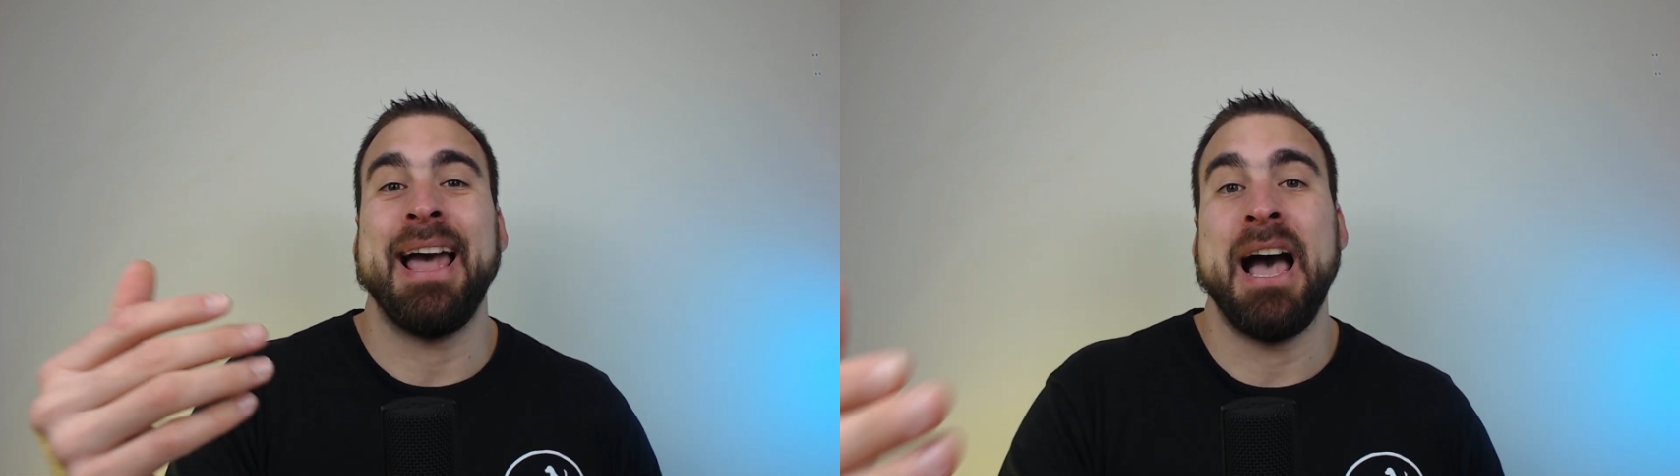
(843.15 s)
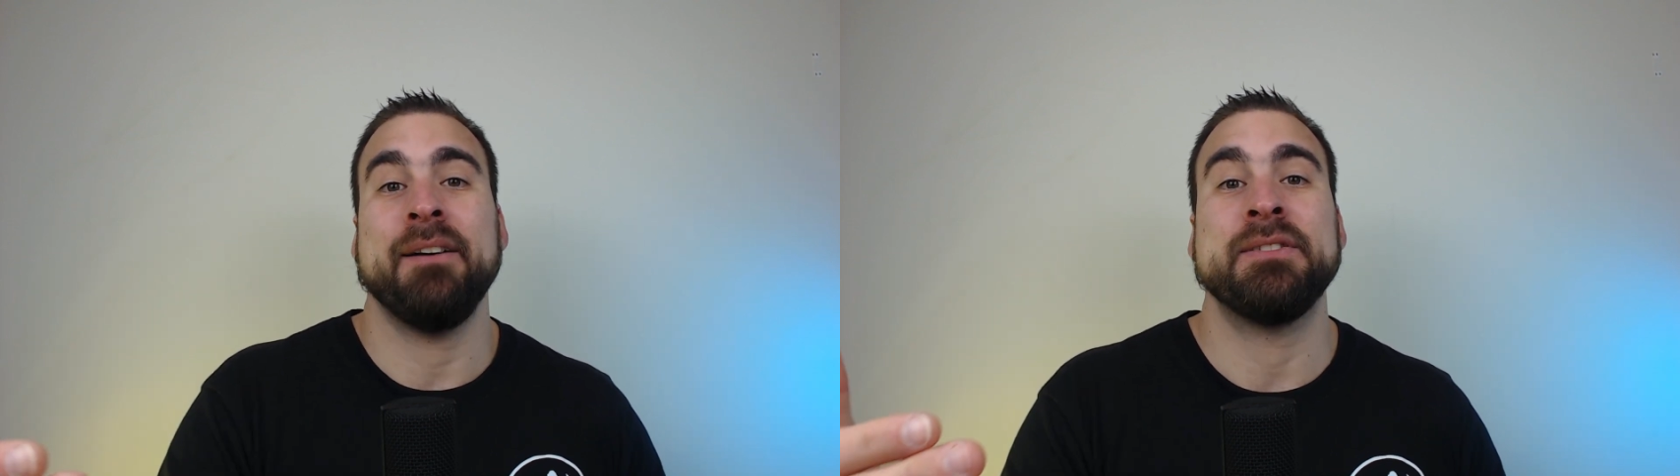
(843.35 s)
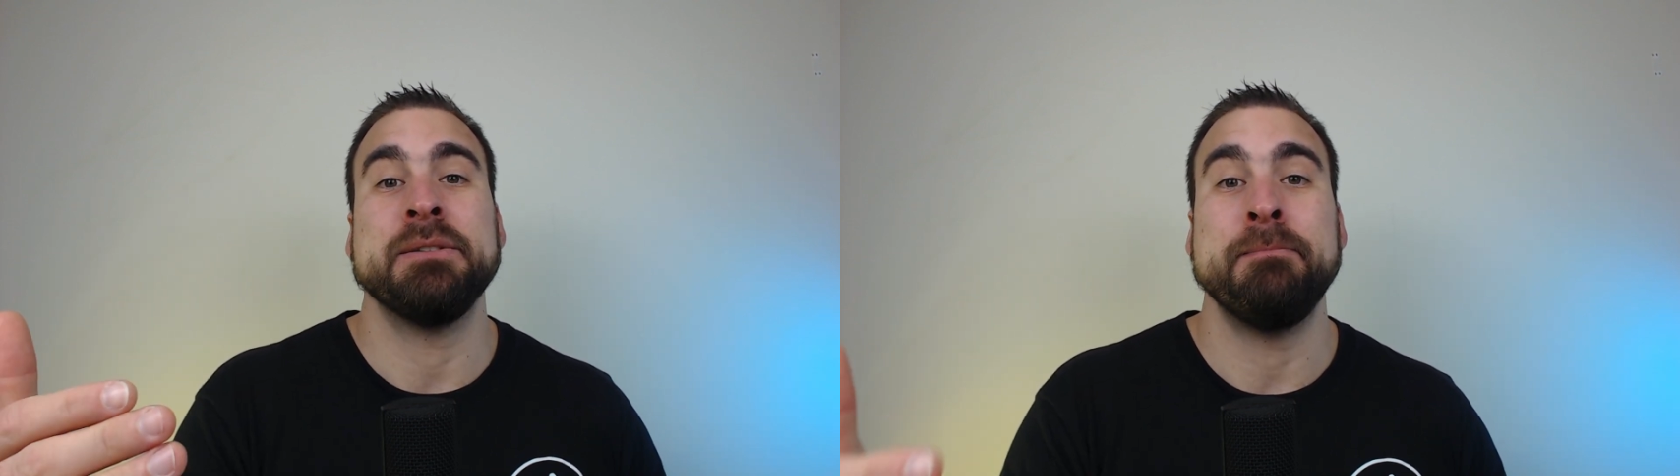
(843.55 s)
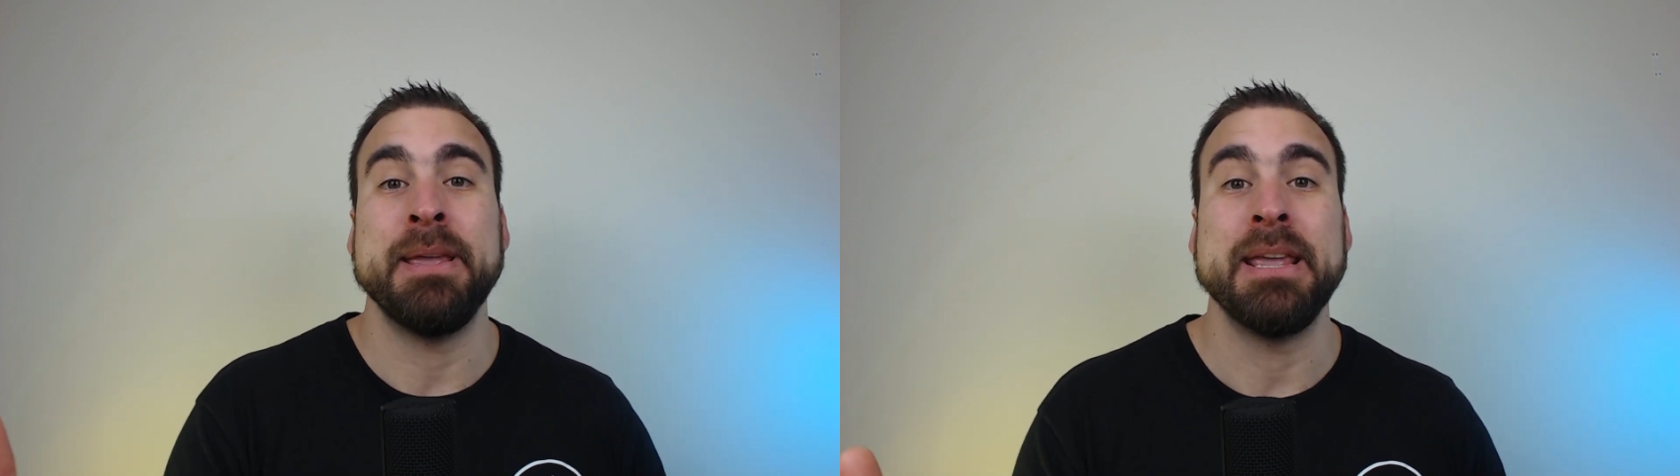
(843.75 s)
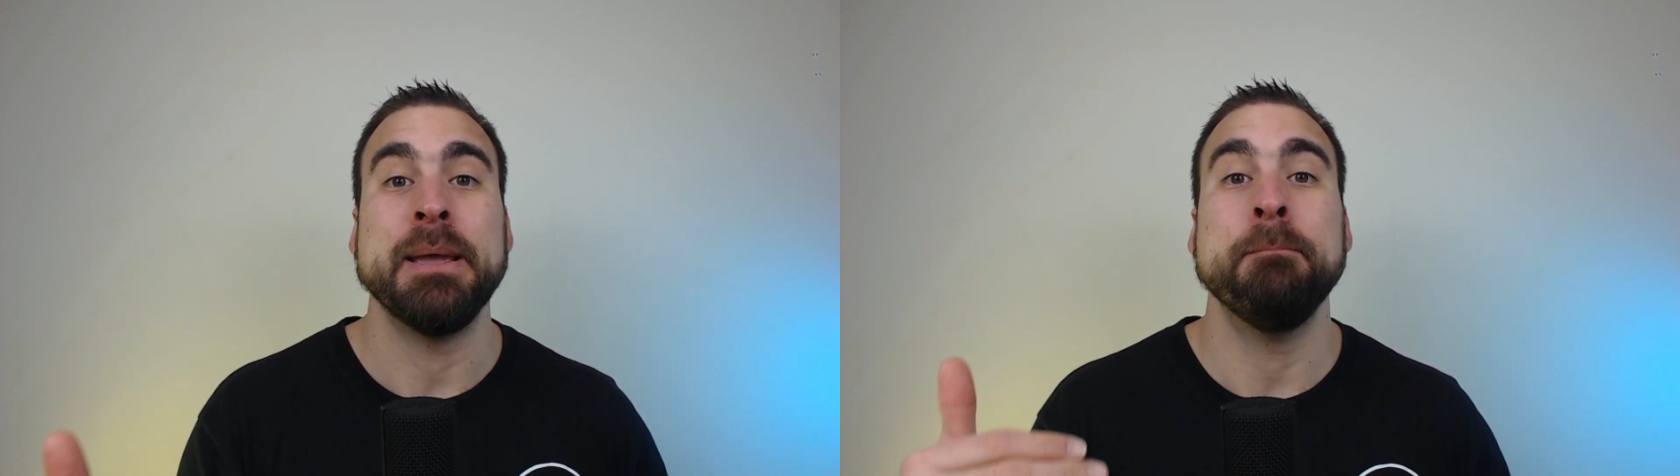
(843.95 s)
have to
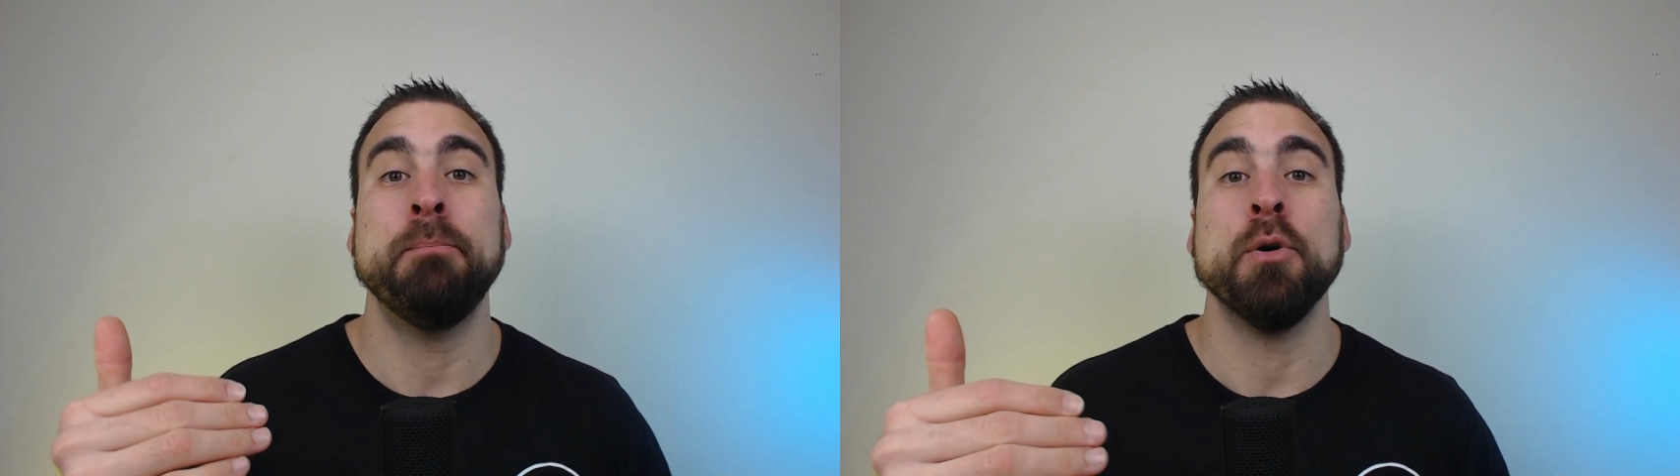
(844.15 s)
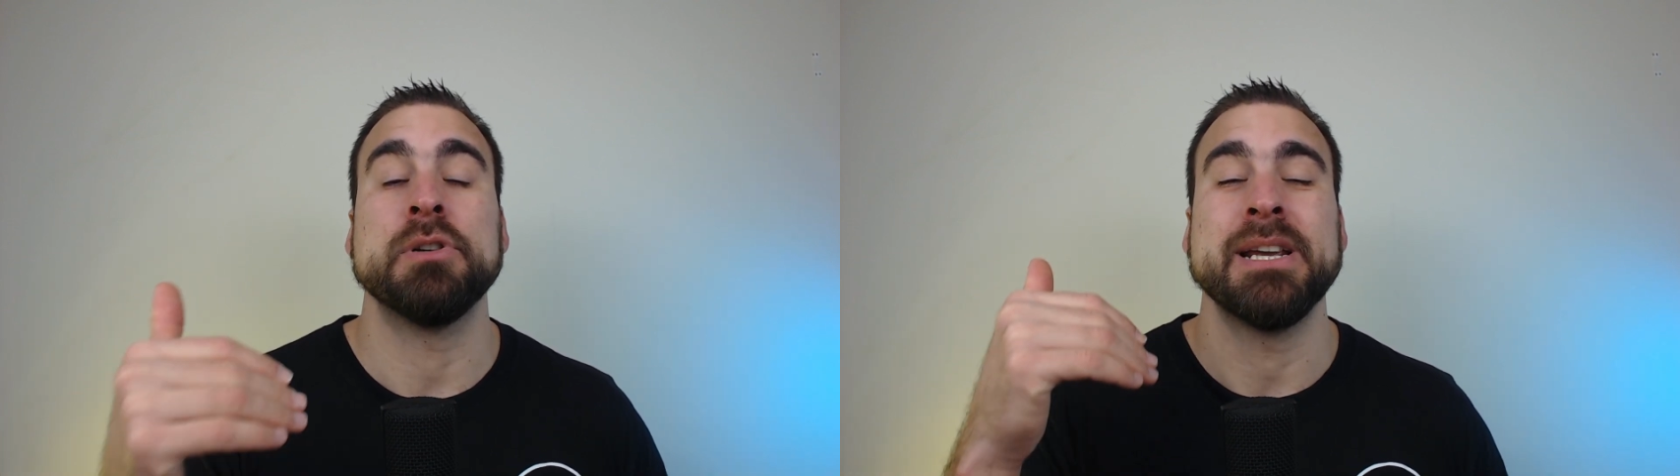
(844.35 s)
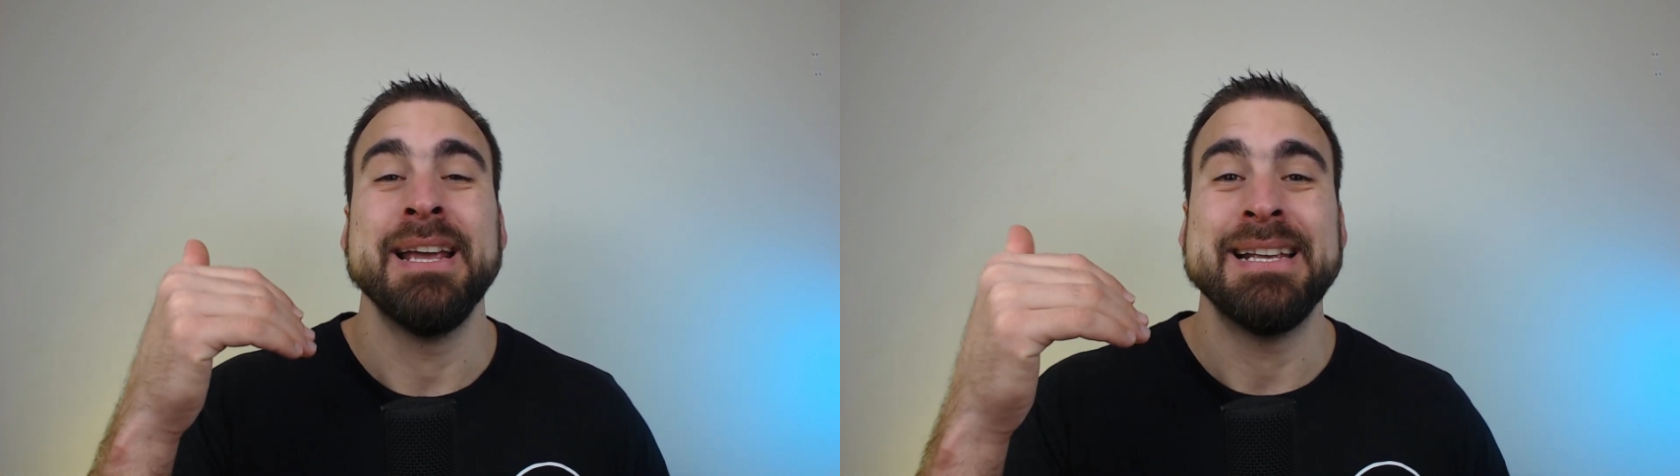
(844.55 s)
be put